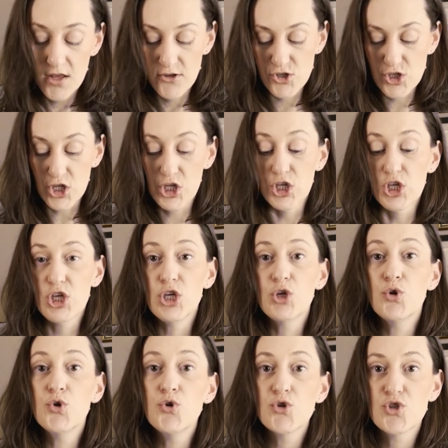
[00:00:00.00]
There's a
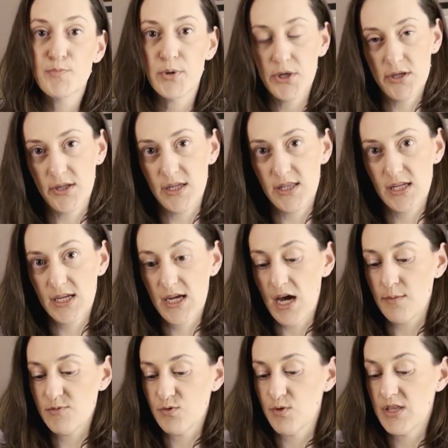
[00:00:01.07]
huge booklet that
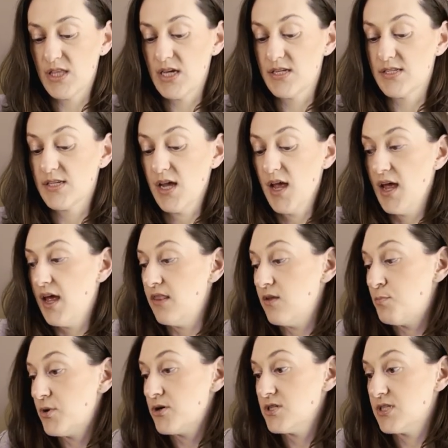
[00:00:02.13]
comes with this. And
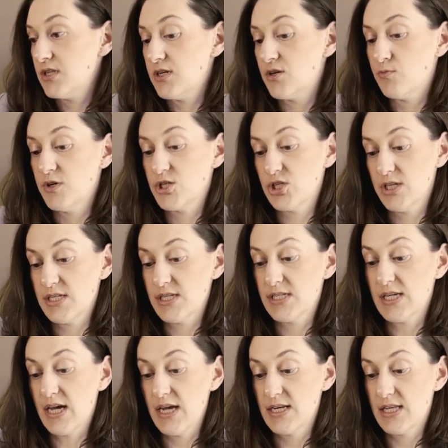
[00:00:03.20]
the person that originally
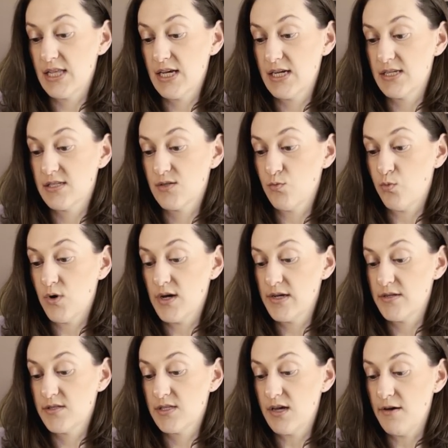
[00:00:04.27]
designed this
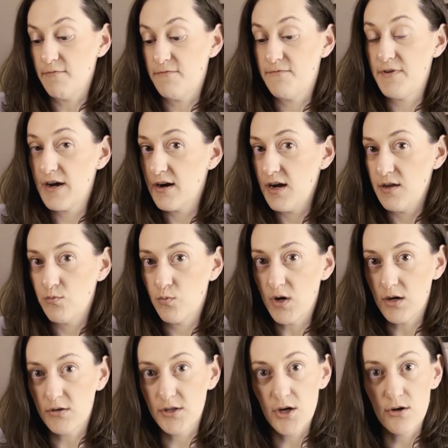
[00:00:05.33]
was very
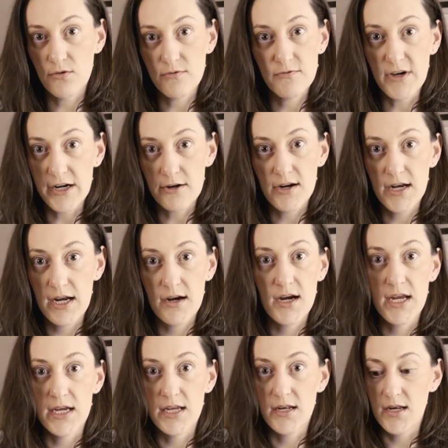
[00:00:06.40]
well-known
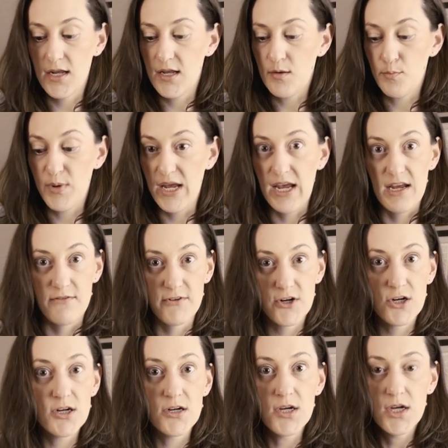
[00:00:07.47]
veterinarian in
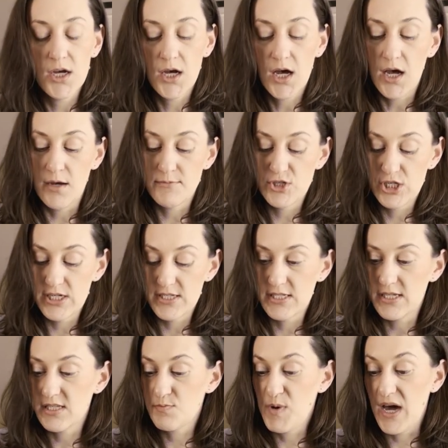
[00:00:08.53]
behavior. She has
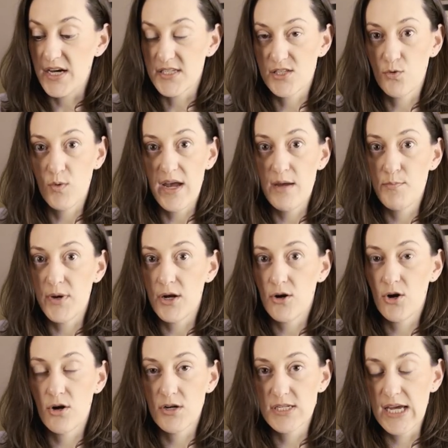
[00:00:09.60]
since passed away, but
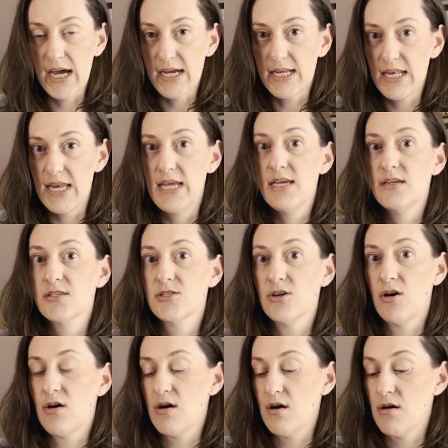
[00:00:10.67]
her techniques
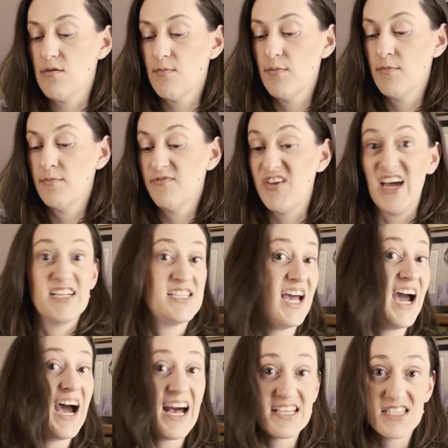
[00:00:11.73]
are
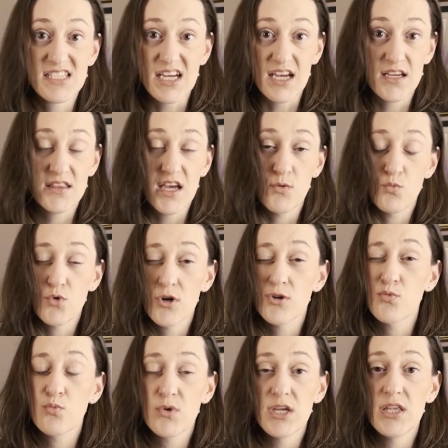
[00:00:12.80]
fantastic. They work
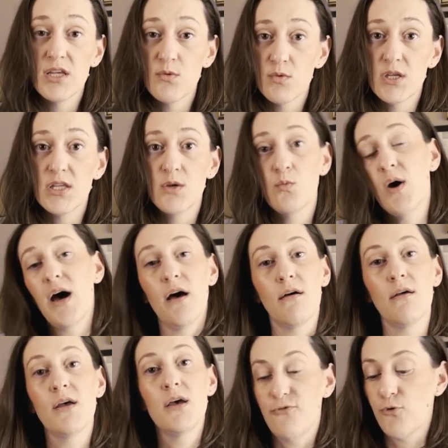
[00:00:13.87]
really, really
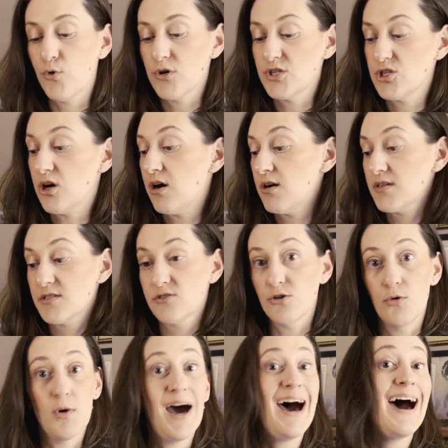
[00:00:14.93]
well for dogs,
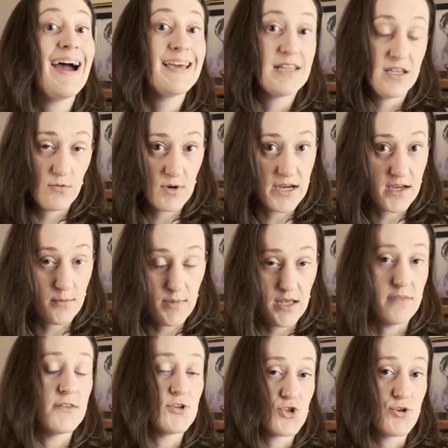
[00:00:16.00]
so highly
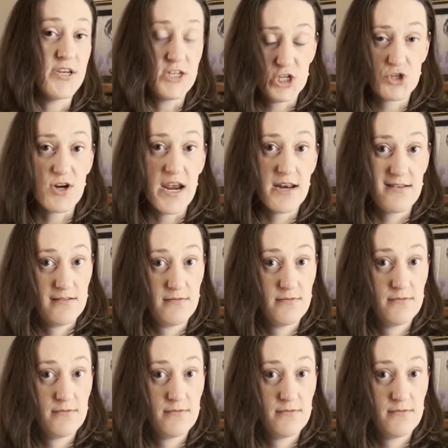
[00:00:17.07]
recommend the treat and train.